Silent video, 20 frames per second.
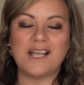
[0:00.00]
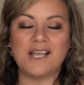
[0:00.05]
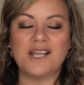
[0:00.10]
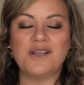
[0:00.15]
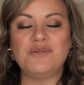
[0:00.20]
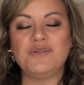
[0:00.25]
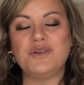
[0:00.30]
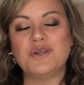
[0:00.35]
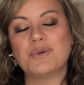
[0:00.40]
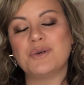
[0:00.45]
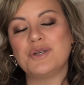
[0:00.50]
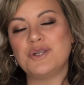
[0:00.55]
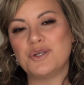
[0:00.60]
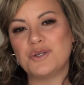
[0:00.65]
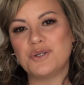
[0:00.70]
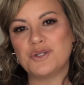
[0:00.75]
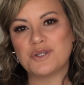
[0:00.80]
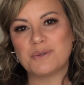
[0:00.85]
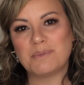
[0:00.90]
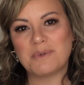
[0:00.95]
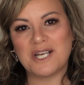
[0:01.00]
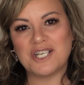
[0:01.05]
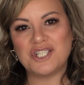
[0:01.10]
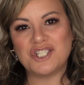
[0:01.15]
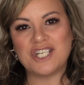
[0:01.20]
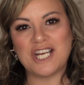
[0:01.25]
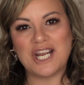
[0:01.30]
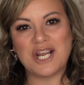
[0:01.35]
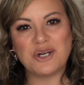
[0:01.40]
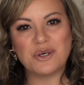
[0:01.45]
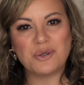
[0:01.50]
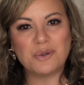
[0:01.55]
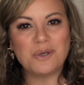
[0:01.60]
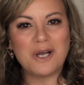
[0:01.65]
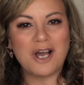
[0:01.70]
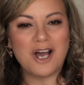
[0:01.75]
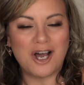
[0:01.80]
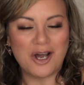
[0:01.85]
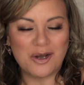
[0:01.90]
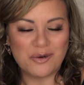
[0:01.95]
If you are new to my channel,
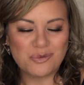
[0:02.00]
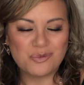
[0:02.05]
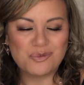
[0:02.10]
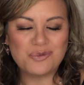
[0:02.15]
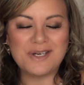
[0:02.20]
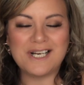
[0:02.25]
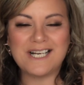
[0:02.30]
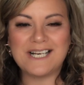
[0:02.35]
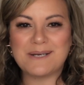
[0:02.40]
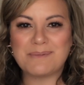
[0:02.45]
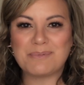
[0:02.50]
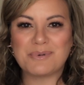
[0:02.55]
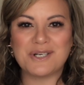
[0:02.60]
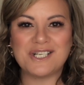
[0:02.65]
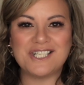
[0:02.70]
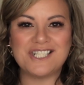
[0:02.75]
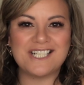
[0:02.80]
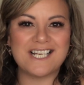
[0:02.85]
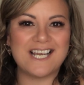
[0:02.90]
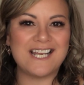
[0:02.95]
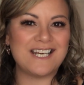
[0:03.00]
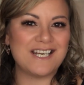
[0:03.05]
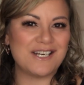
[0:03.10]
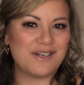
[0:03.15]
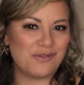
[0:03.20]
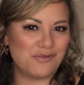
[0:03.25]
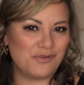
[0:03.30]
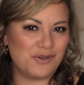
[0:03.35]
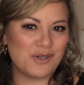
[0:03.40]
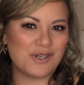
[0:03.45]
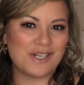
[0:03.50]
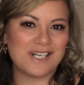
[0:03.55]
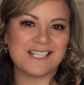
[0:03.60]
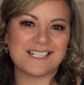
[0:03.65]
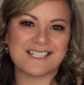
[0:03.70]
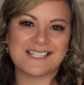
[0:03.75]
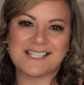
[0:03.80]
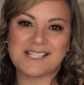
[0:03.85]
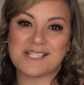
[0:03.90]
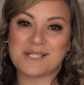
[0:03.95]
I'd really appreciate it if you
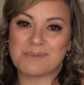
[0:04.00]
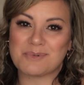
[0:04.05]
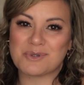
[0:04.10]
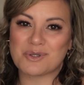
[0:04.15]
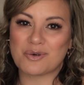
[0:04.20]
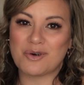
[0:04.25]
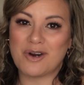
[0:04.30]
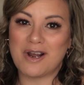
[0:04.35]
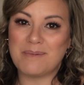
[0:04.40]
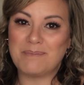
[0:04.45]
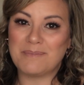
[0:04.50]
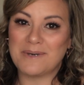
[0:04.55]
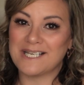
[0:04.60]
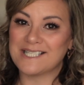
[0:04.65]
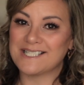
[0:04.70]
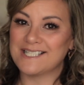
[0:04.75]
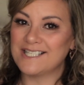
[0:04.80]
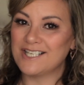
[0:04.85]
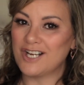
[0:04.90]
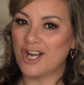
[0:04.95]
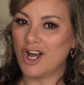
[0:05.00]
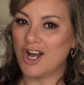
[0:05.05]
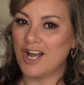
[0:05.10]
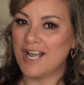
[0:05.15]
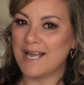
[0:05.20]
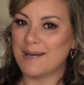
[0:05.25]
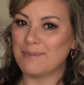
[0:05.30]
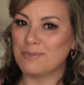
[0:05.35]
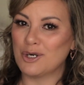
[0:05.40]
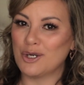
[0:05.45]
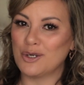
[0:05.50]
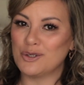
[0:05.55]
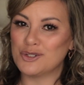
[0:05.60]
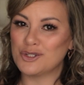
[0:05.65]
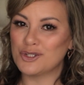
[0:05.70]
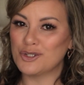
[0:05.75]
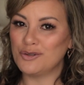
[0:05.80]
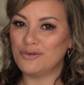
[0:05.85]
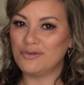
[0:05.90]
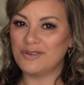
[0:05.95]
click the subscribe button. I upload
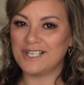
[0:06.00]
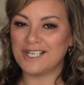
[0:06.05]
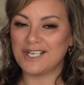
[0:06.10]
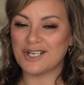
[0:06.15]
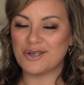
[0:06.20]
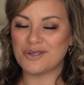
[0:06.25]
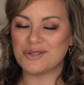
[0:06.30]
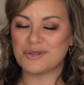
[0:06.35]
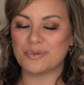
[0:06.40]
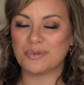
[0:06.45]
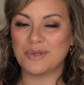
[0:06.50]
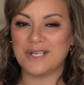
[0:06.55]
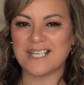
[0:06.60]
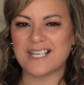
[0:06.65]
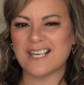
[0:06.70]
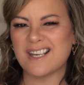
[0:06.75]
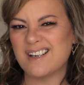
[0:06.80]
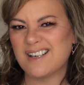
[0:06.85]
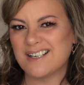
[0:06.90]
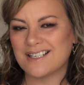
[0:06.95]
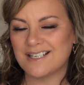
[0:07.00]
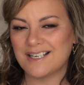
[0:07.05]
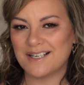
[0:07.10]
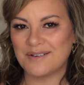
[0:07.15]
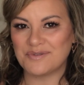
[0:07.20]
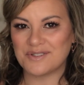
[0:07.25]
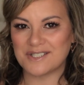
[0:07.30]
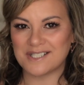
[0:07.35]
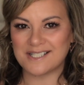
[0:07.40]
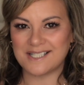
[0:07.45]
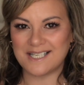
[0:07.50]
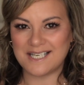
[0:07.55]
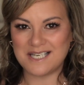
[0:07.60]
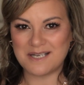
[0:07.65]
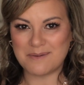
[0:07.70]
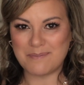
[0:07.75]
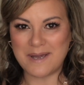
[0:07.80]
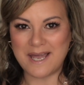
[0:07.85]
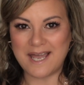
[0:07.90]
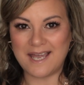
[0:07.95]
2 videos a week and I'd love to see
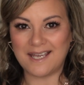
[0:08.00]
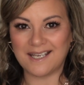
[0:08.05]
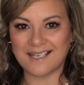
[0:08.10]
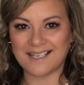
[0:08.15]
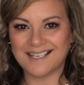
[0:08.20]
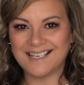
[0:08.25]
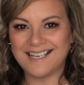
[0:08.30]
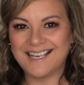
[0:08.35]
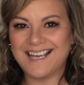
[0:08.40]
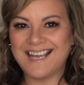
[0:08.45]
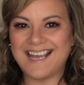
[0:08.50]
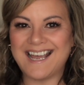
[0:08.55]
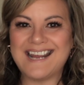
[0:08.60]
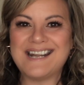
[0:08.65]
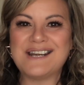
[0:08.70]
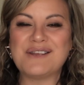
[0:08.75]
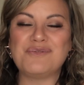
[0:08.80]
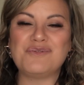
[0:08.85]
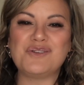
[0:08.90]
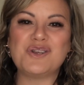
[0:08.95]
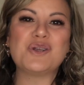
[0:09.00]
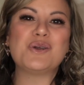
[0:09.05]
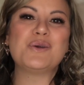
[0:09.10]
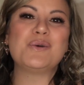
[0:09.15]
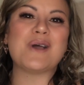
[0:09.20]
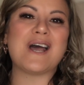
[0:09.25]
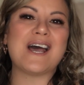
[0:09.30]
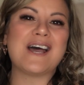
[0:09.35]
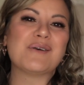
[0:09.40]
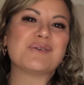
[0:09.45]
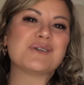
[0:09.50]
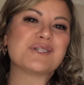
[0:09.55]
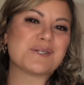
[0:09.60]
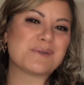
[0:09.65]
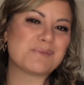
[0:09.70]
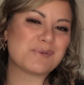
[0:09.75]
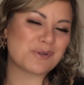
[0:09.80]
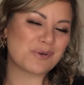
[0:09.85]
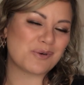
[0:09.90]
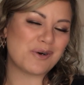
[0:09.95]
you back. And if you are a
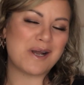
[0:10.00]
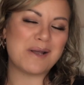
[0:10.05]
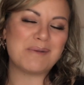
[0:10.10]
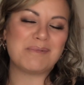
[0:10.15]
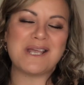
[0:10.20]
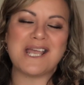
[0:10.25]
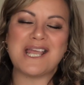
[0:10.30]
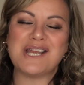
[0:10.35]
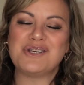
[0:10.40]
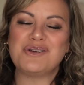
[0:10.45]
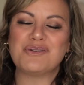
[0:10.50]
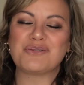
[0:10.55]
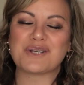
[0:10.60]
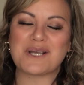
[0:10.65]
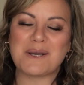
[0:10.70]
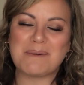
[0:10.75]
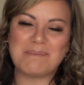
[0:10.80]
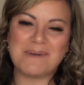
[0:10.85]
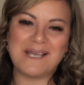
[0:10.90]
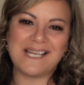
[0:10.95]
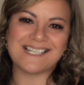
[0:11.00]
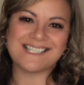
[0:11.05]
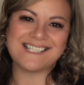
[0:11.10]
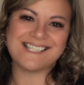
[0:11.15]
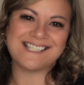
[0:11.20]
subscriber and you've come back